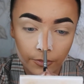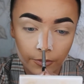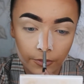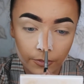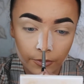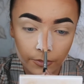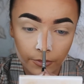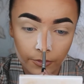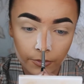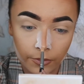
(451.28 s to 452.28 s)
On the
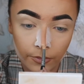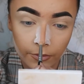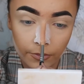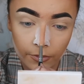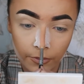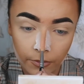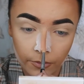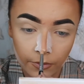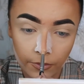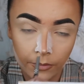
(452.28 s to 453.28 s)
nose. When you're going to rub
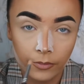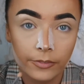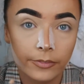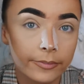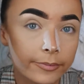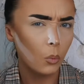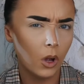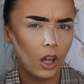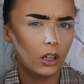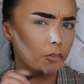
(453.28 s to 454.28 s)
this stuff in on your nose, you
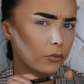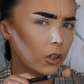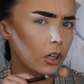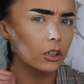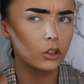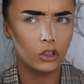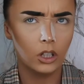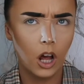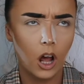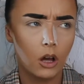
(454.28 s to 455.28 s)
are find more stuff.
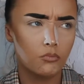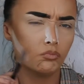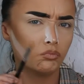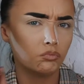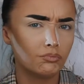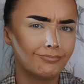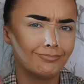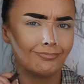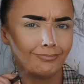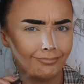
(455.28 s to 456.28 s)
You still look like a lifeguard.